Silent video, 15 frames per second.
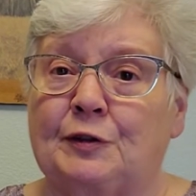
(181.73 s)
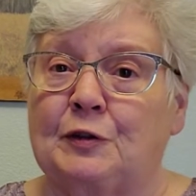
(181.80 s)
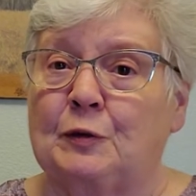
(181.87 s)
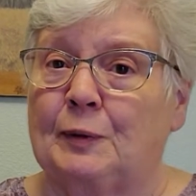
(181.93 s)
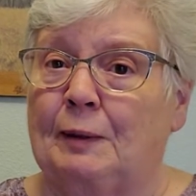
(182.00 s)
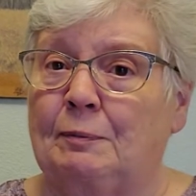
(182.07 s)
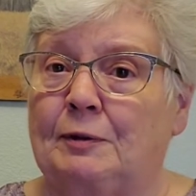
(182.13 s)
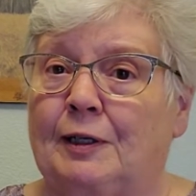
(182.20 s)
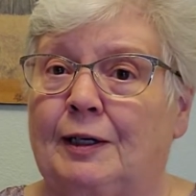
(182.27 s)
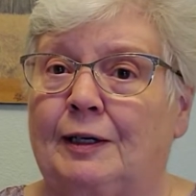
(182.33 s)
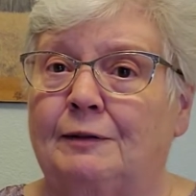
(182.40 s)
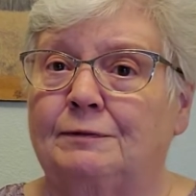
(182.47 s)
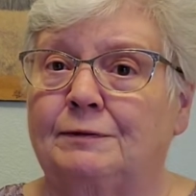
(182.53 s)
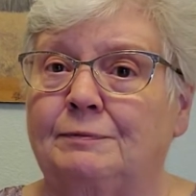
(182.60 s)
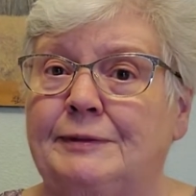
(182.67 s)
are swept
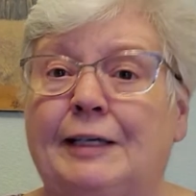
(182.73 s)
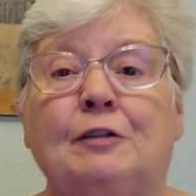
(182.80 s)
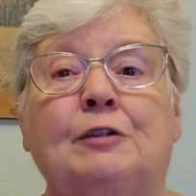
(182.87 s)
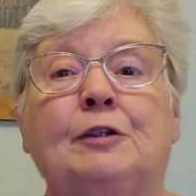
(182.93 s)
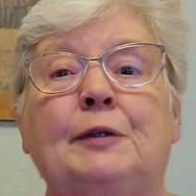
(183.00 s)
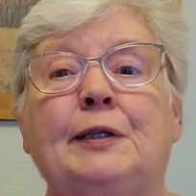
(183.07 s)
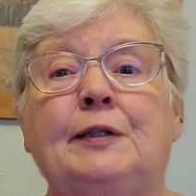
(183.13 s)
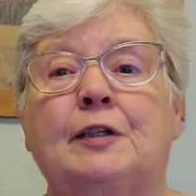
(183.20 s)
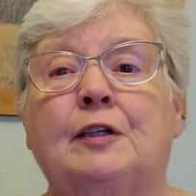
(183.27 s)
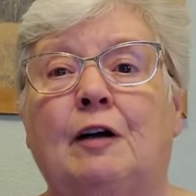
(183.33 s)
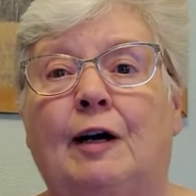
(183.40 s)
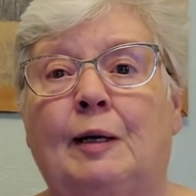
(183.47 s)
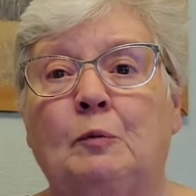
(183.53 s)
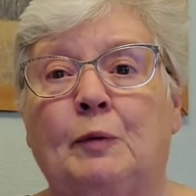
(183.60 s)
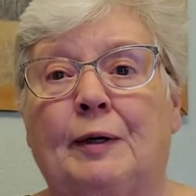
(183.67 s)
off, including the
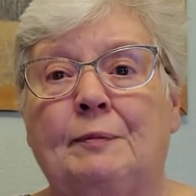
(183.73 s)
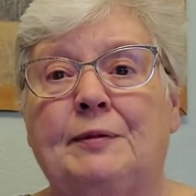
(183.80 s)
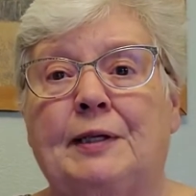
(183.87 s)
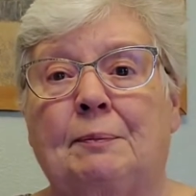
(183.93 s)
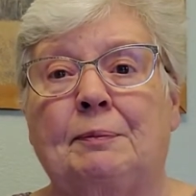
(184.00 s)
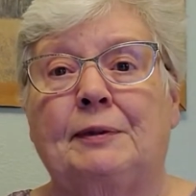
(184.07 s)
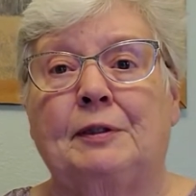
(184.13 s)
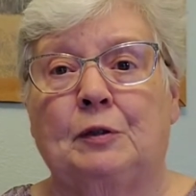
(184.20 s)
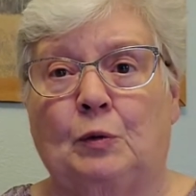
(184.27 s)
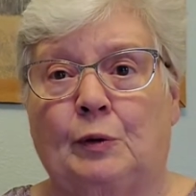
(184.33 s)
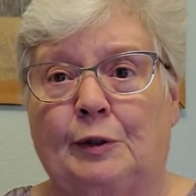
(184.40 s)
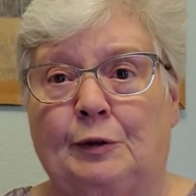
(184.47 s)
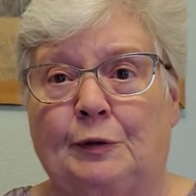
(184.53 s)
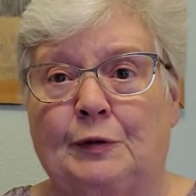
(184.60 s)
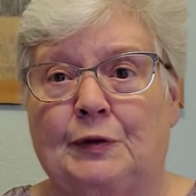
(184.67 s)
cobwebs up in the
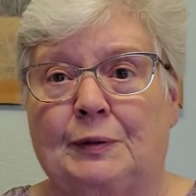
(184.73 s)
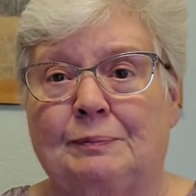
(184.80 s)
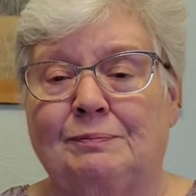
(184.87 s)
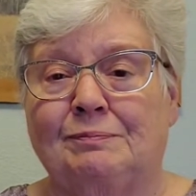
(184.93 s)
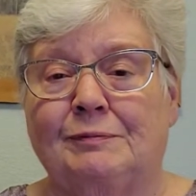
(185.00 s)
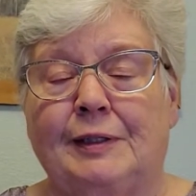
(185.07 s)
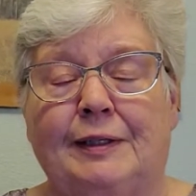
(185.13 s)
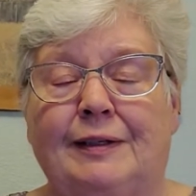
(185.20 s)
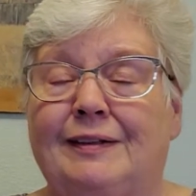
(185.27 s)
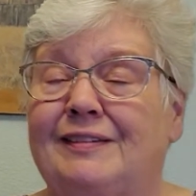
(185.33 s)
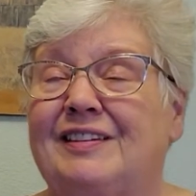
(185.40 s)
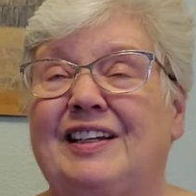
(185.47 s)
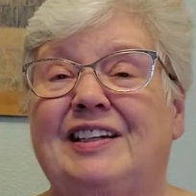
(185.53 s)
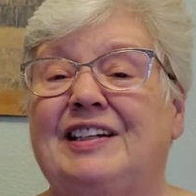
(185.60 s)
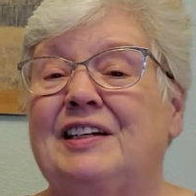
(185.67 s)
corners.
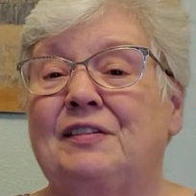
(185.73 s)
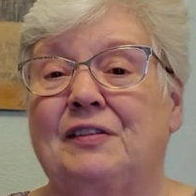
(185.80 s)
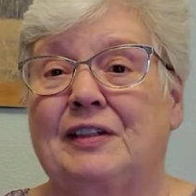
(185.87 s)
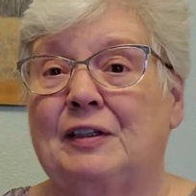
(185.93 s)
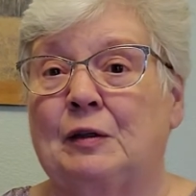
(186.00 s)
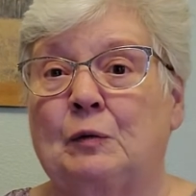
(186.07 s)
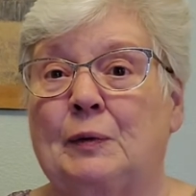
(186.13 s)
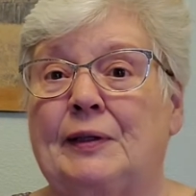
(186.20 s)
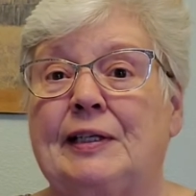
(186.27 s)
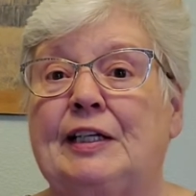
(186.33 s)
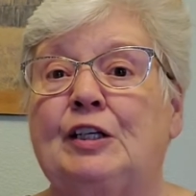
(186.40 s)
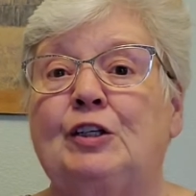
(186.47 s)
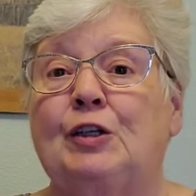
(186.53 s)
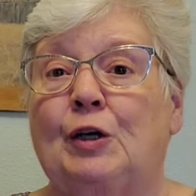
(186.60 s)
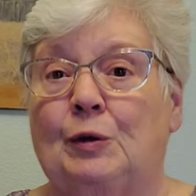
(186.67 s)
They get there
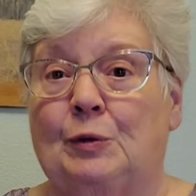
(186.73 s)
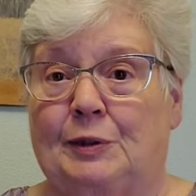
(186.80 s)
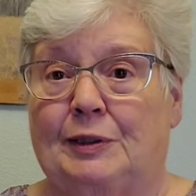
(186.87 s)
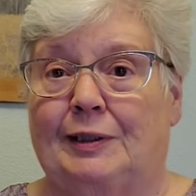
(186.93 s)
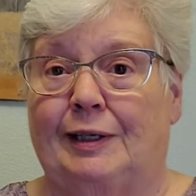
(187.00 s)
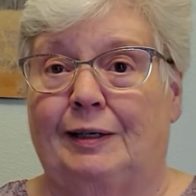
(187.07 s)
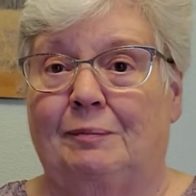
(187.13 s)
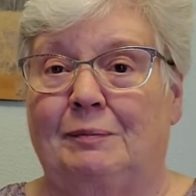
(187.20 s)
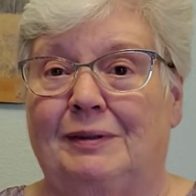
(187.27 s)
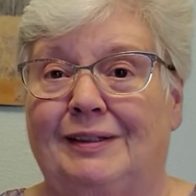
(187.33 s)
within no time.